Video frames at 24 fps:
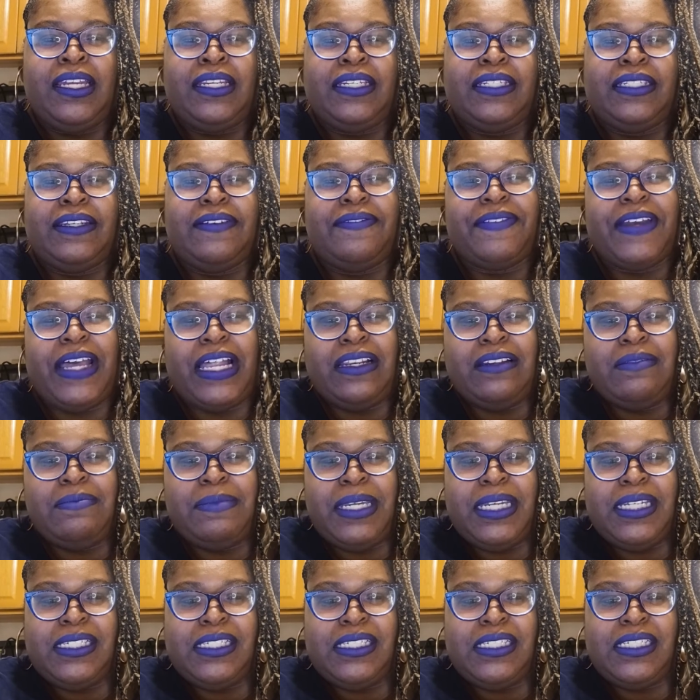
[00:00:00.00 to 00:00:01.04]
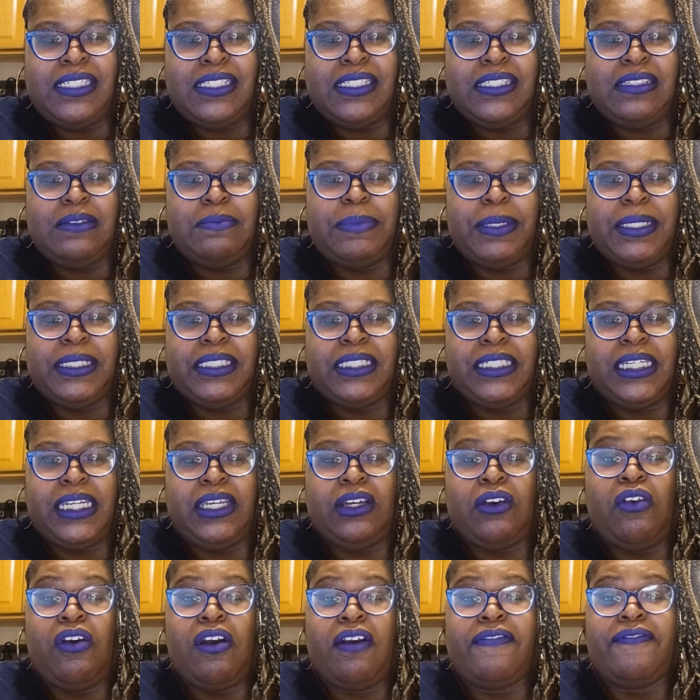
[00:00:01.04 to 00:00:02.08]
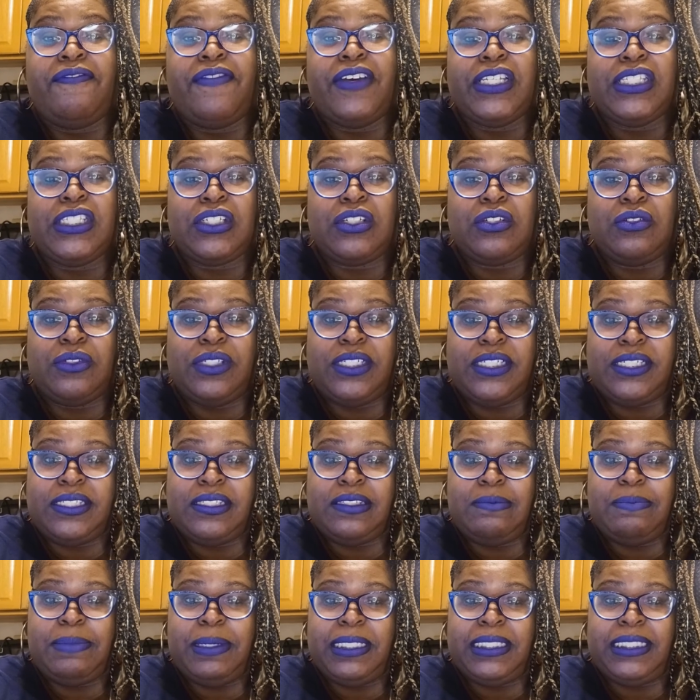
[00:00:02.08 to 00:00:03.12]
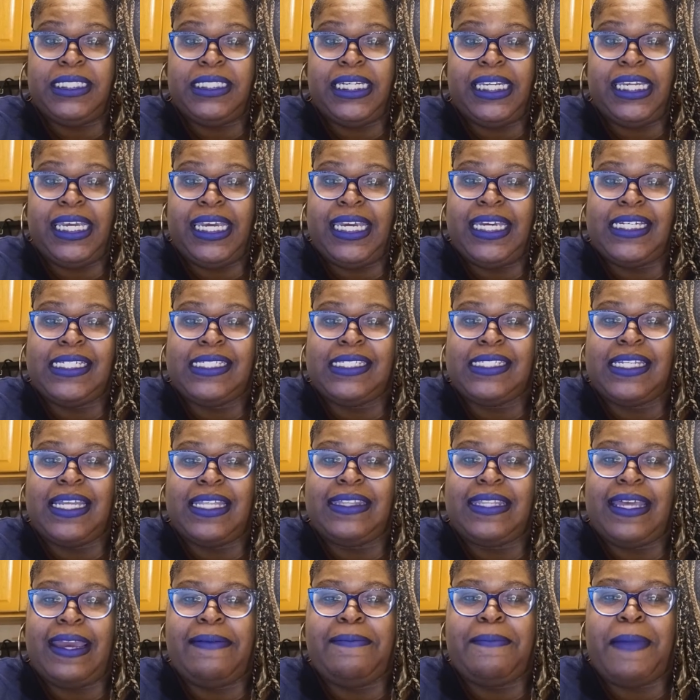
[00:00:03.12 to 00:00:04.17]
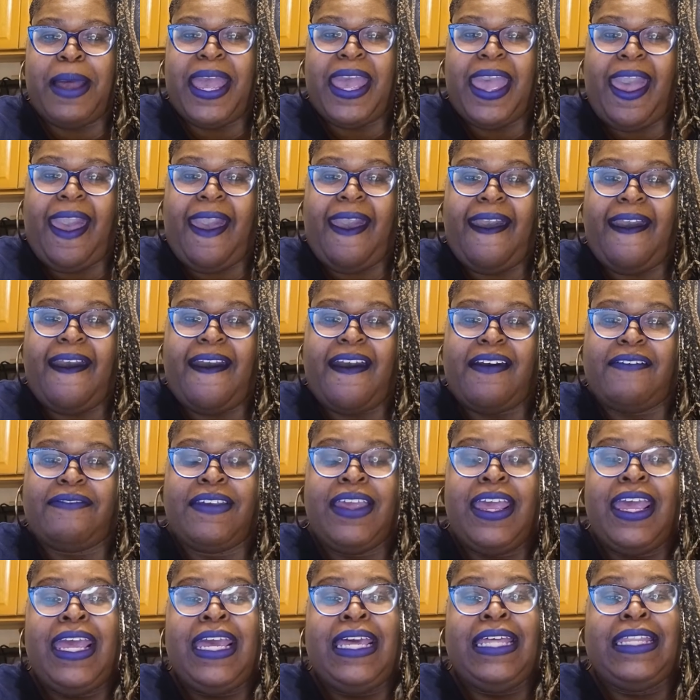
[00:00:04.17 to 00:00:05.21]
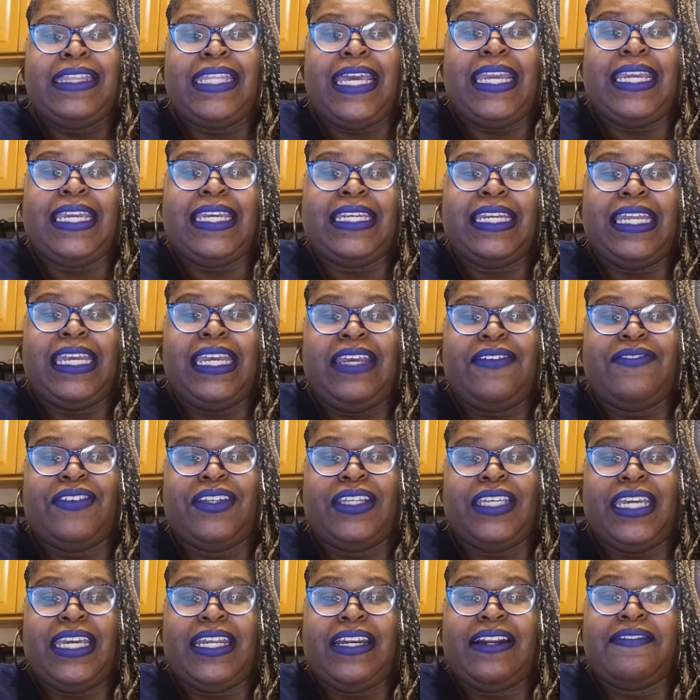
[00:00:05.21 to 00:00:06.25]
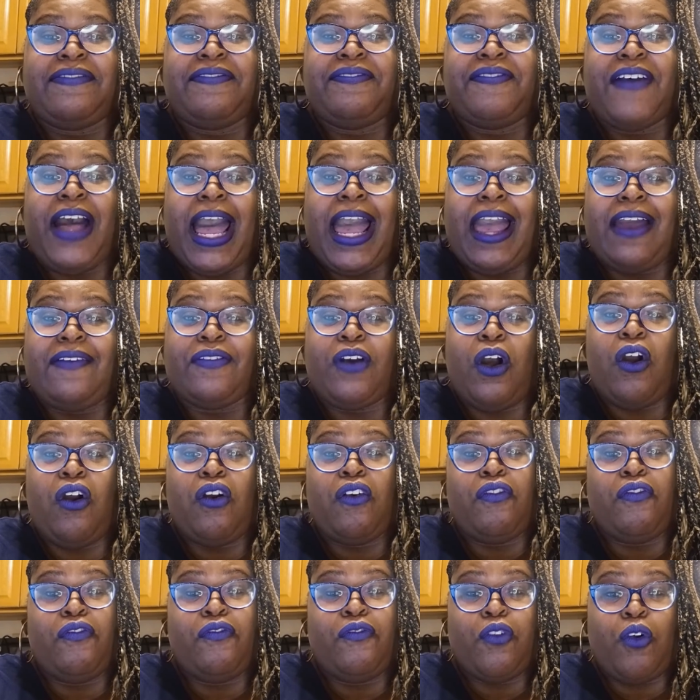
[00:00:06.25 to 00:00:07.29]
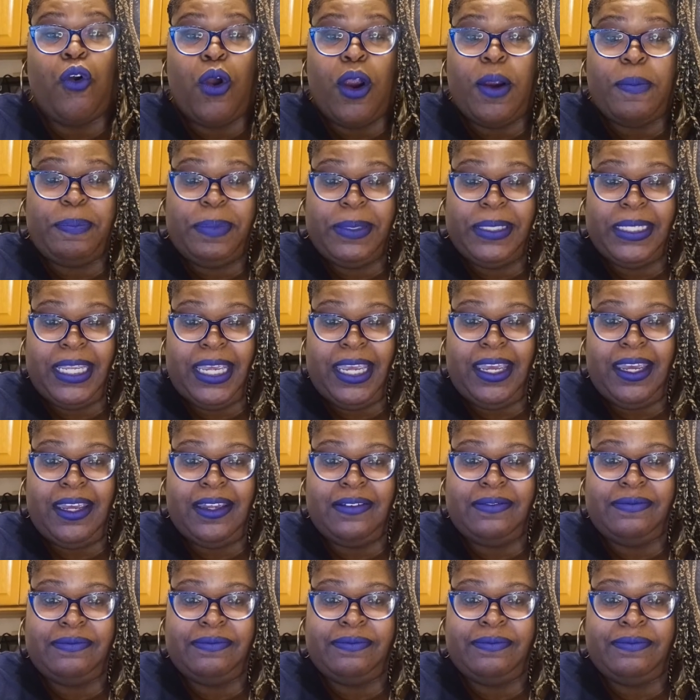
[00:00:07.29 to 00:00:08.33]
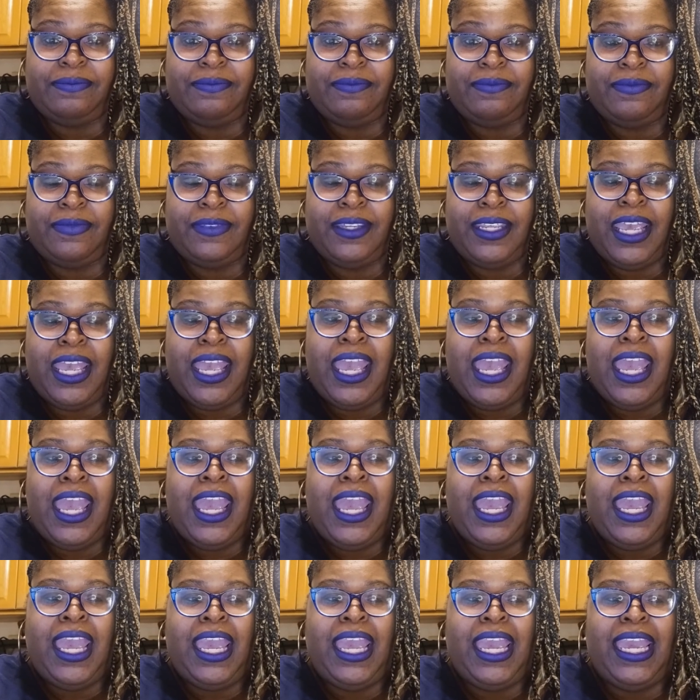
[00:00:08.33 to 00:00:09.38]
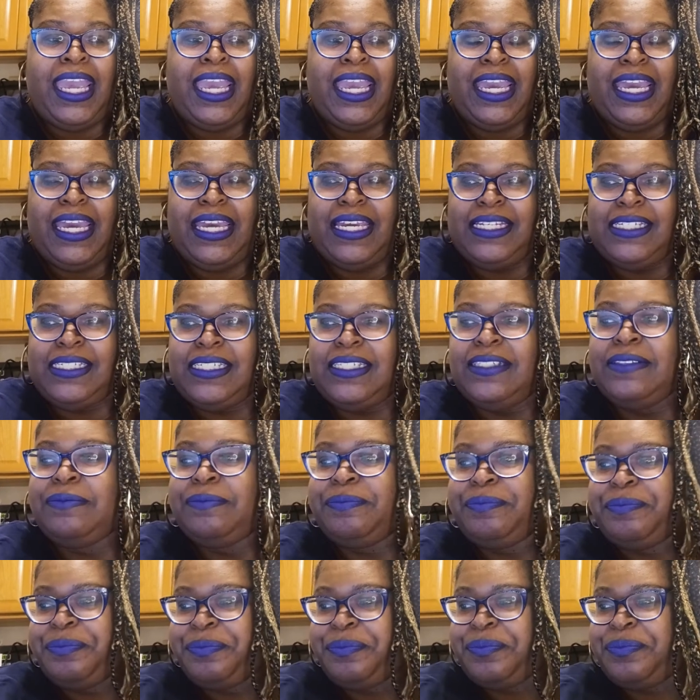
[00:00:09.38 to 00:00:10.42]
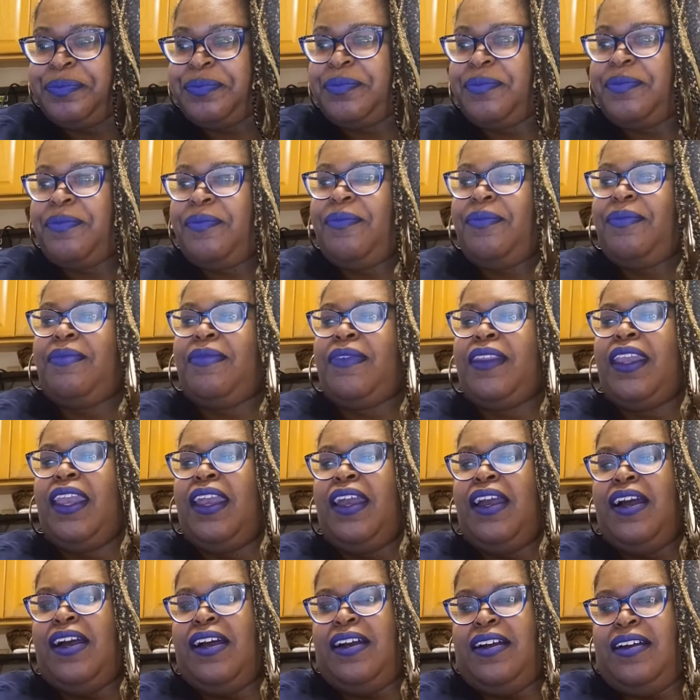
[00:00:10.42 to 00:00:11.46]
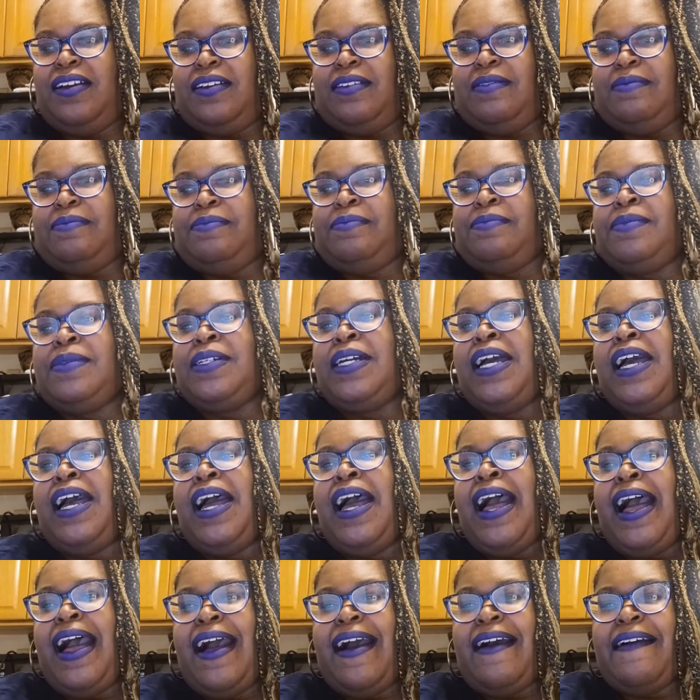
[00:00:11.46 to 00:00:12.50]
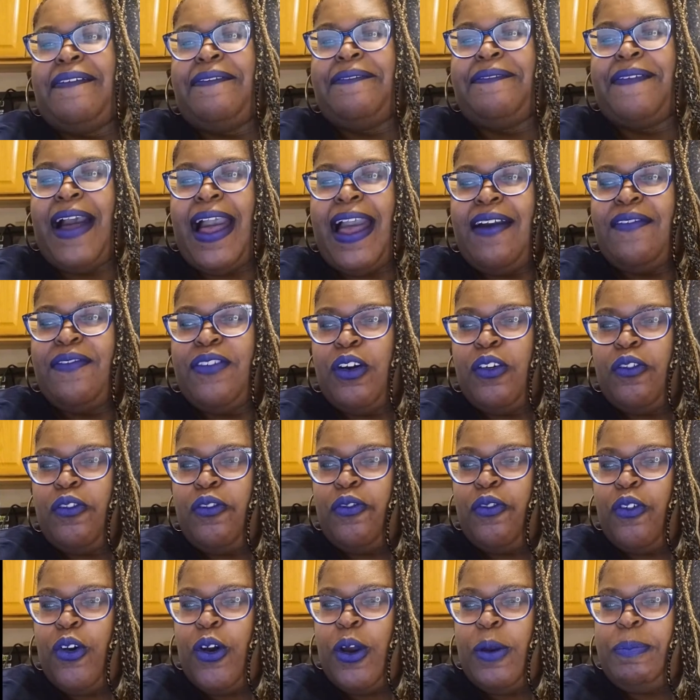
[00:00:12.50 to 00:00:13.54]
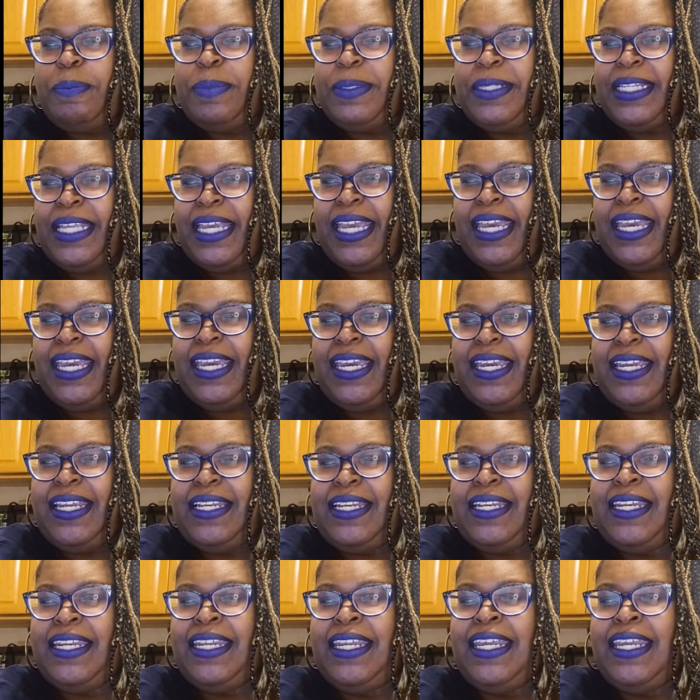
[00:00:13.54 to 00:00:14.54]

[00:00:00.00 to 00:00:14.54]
development disability or physical disability is that they might have, they can even get a 504 plan. And um, a 504 plan